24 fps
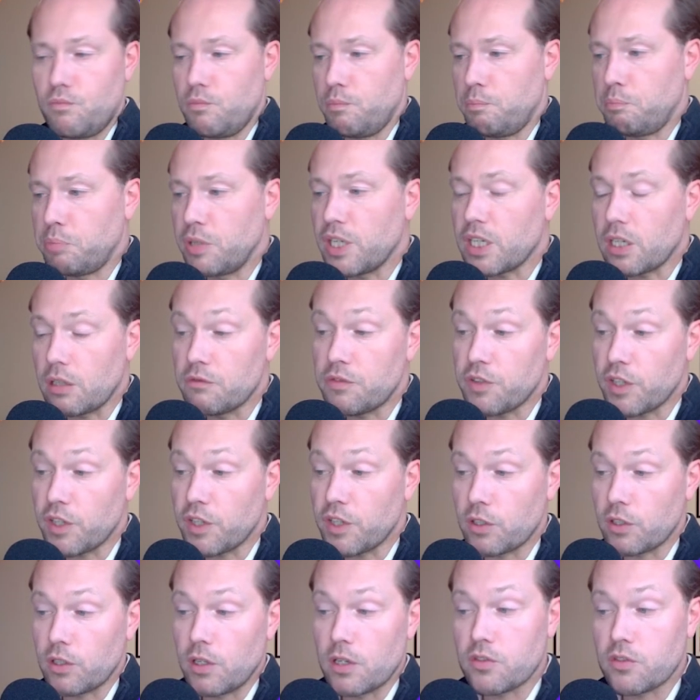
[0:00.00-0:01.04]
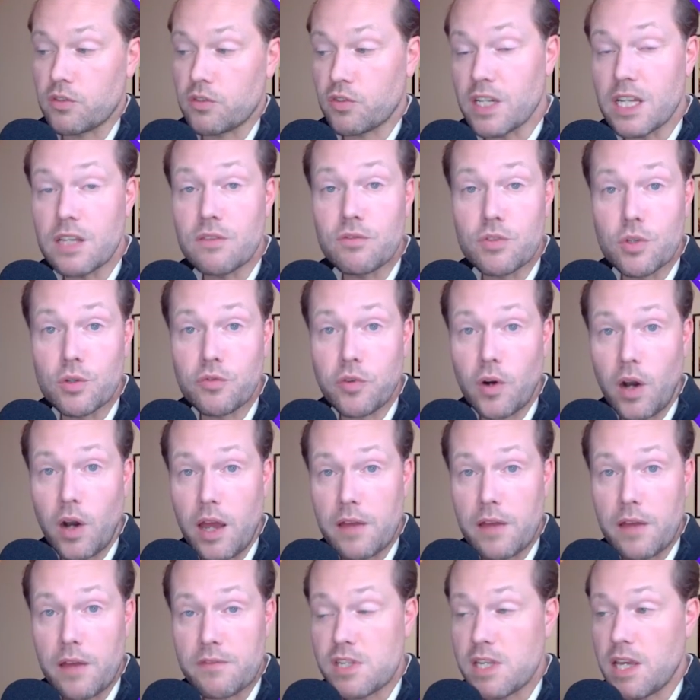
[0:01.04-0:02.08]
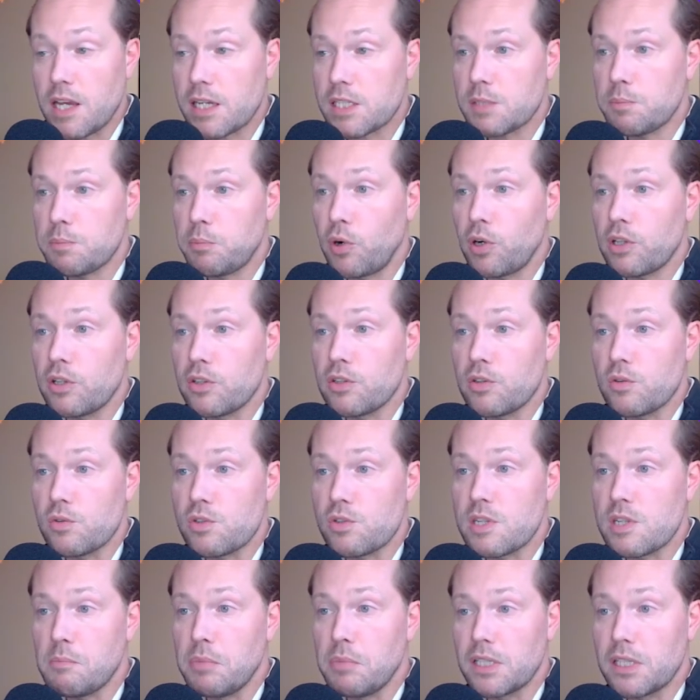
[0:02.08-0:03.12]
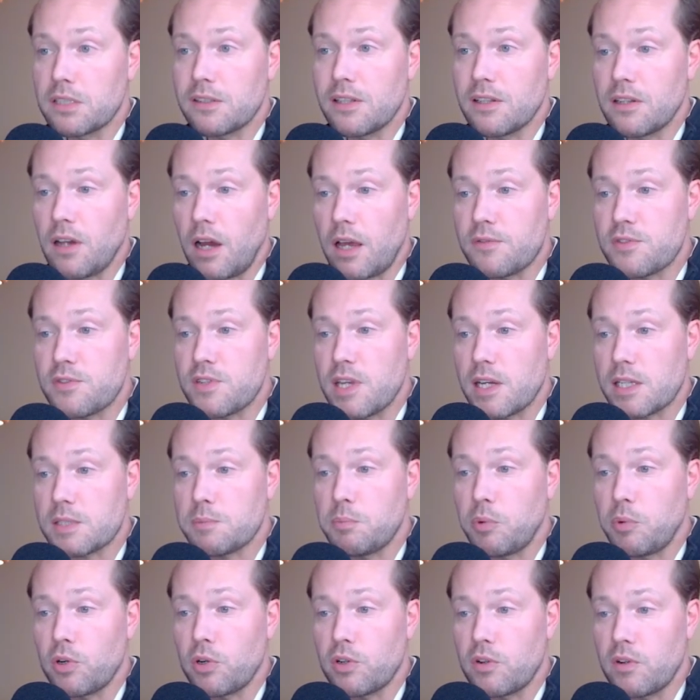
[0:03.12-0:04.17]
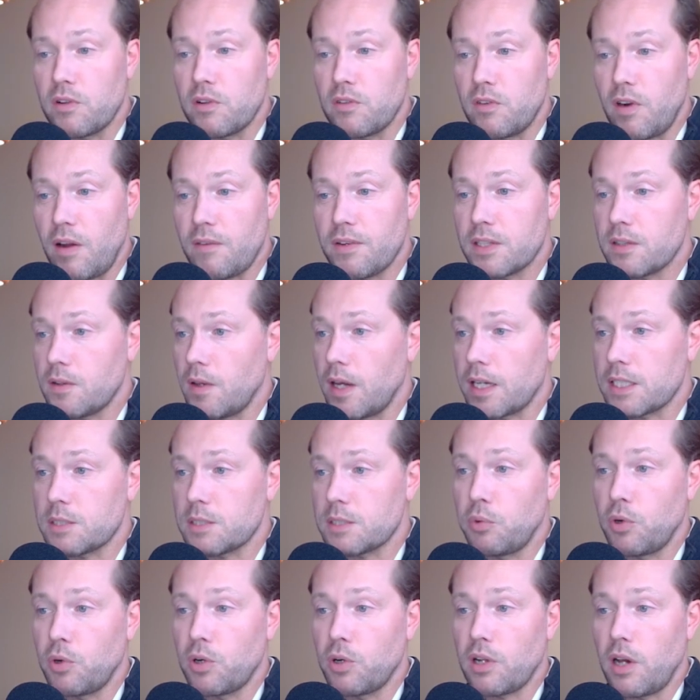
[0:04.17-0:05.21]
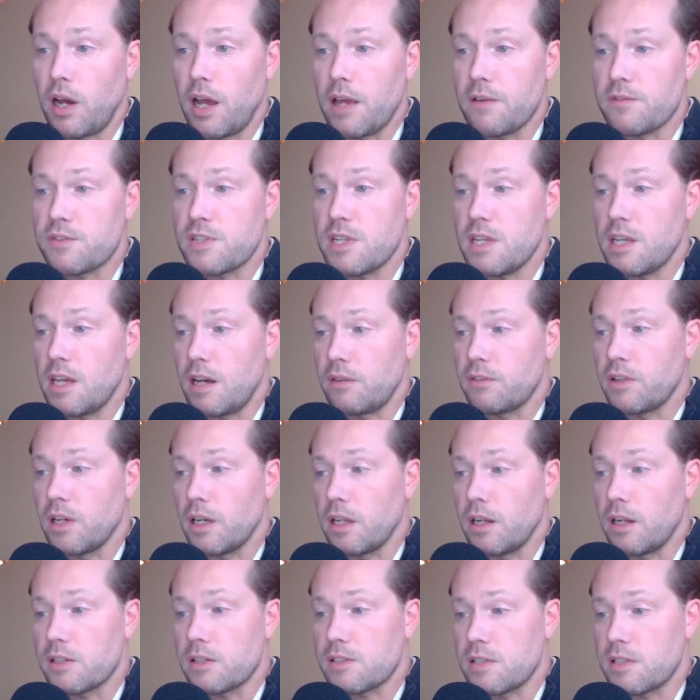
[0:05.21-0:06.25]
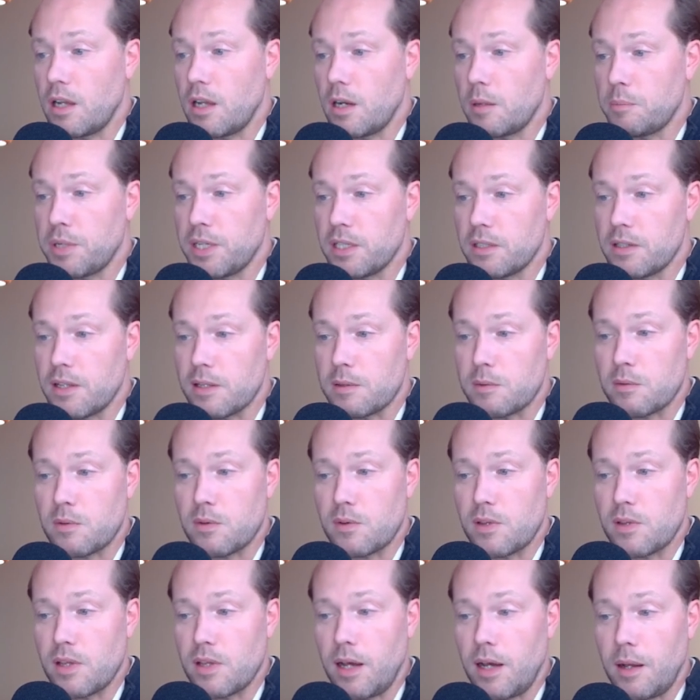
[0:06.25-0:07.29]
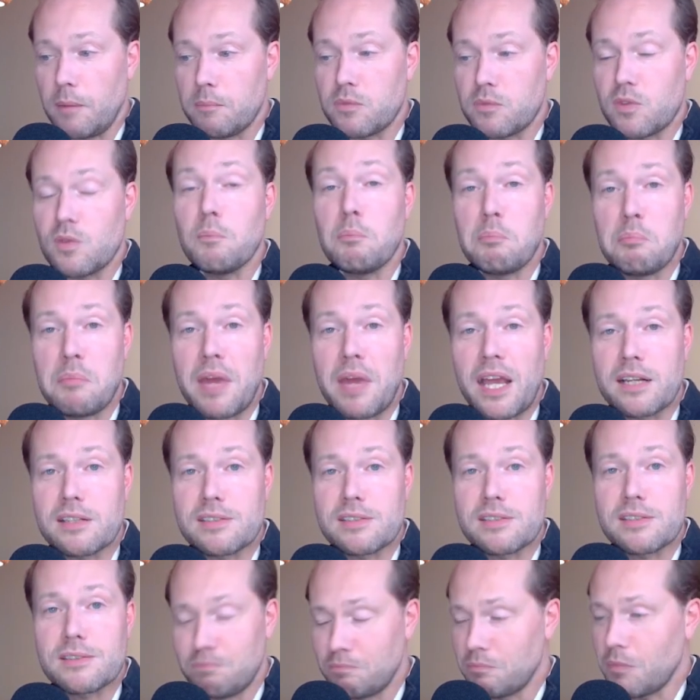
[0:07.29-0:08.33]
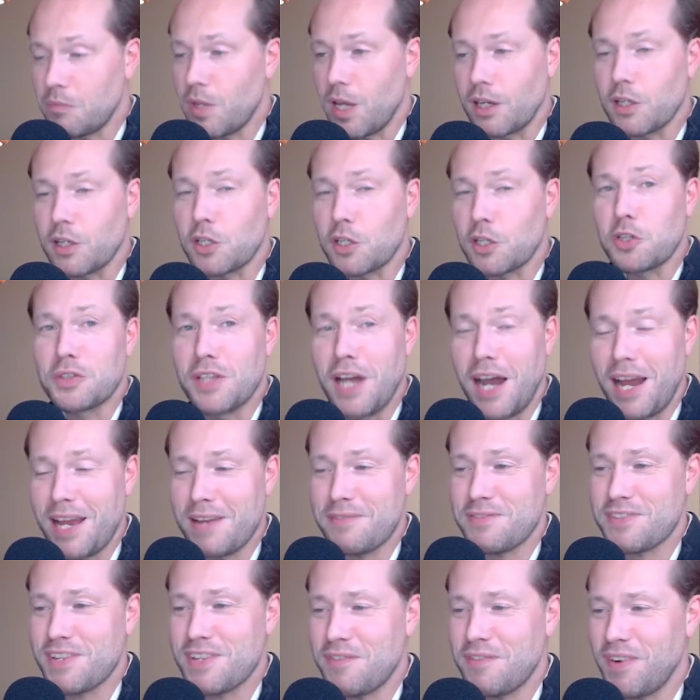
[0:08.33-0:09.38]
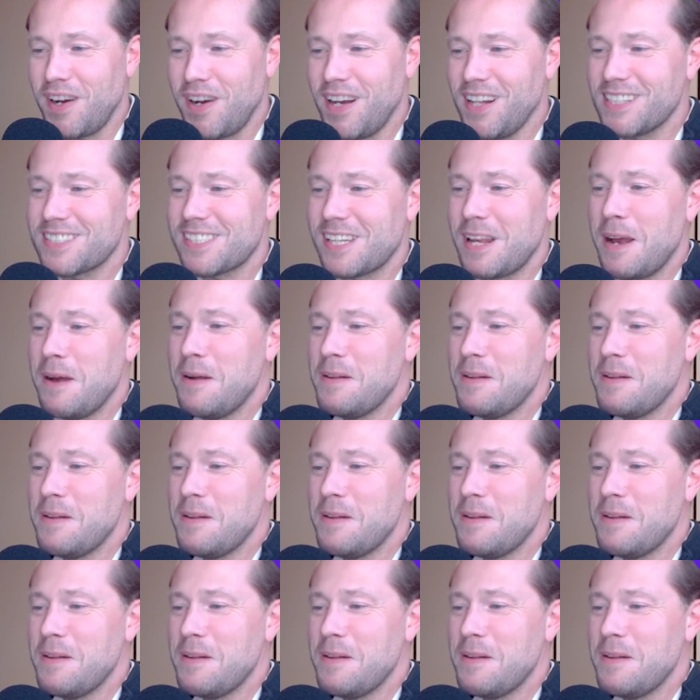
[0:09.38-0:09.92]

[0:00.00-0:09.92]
pre-configure a 3D view for IFC export and use the built-in IFC exporter in Revit, export IFC. I've got a setup here that makes good IFC files.